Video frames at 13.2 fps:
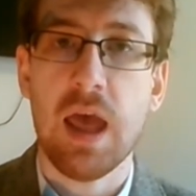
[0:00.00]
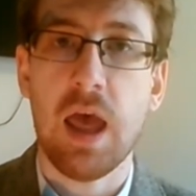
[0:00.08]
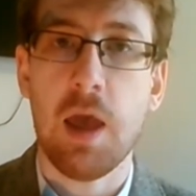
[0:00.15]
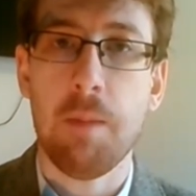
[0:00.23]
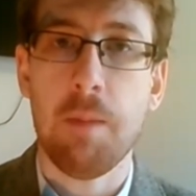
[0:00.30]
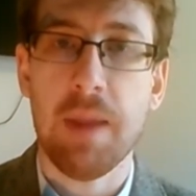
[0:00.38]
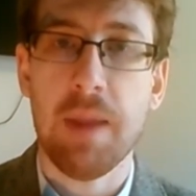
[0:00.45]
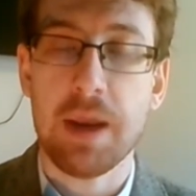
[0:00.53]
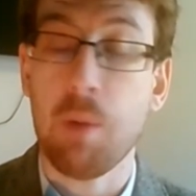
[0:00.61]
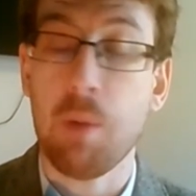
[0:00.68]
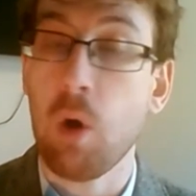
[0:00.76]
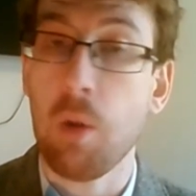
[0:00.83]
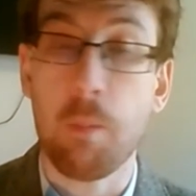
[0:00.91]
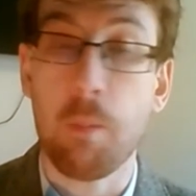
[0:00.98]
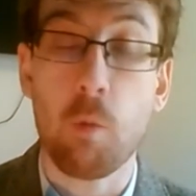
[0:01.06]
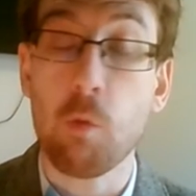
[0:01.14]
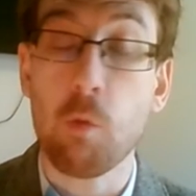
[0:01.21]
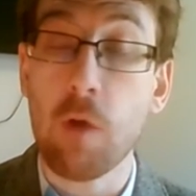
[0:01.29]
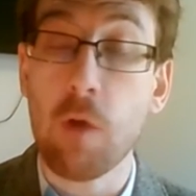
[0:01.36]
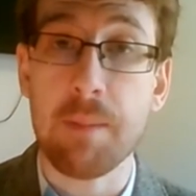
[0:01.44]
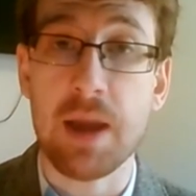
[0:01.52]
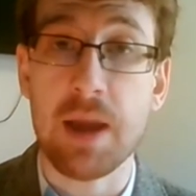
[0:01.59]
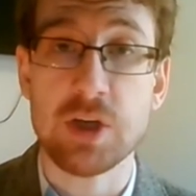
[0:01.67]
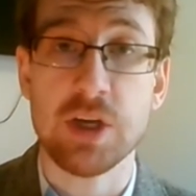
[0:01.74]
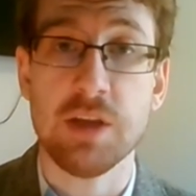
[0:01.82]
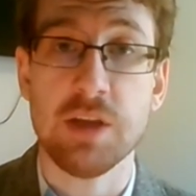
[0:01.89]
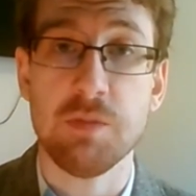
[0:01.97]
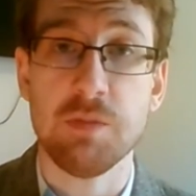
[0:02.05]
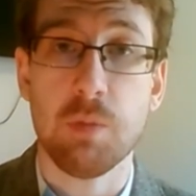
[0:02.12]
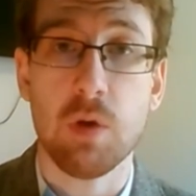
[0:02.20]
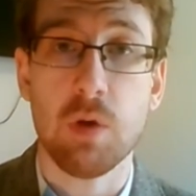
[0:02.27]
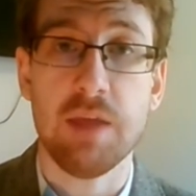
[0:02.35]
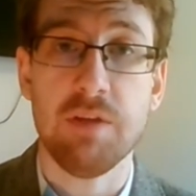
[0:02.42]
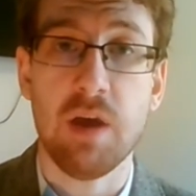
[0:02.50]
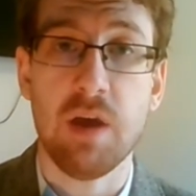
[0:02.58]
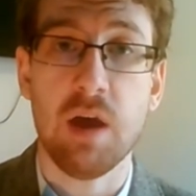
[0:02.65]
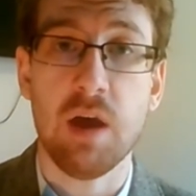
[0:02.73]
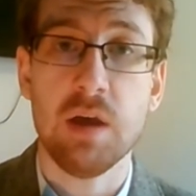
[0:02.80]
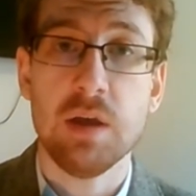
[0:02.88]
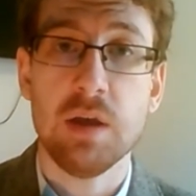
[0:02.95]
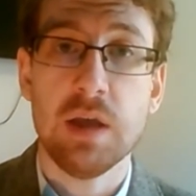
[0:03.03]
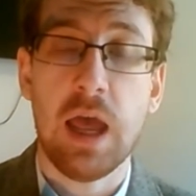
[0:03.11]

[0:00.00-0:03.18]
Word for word: Um, he can put on a great match against Brock Lesnar,